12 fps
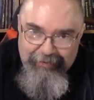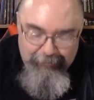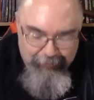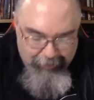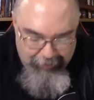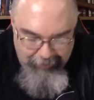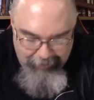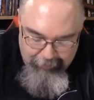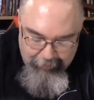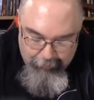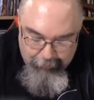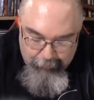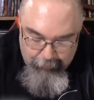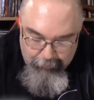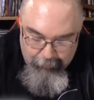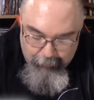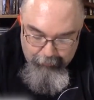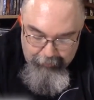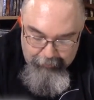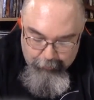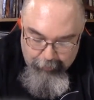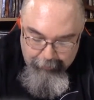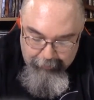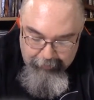right. No, this
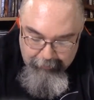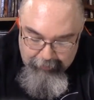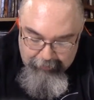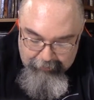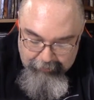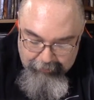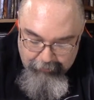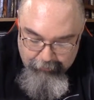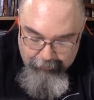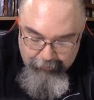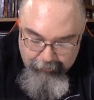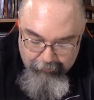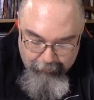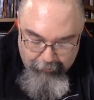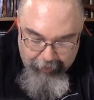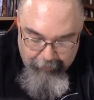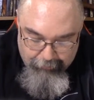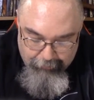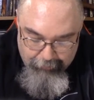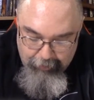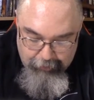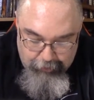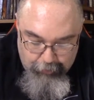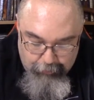weapon can be as lethal to the traveler
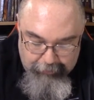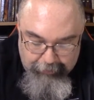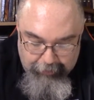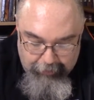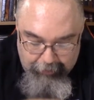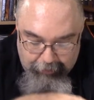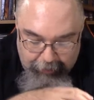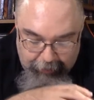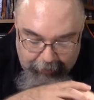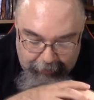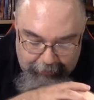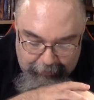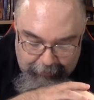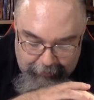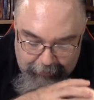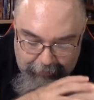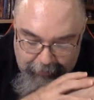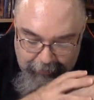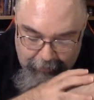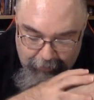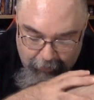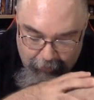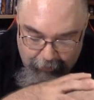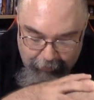using it as his intended
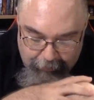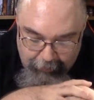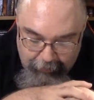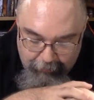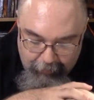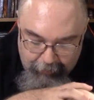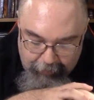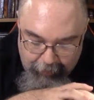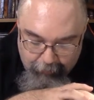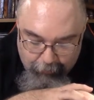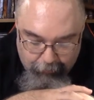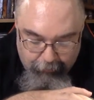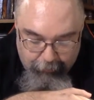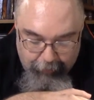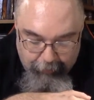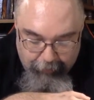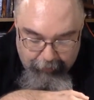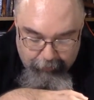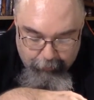target. If an attack roll is made by this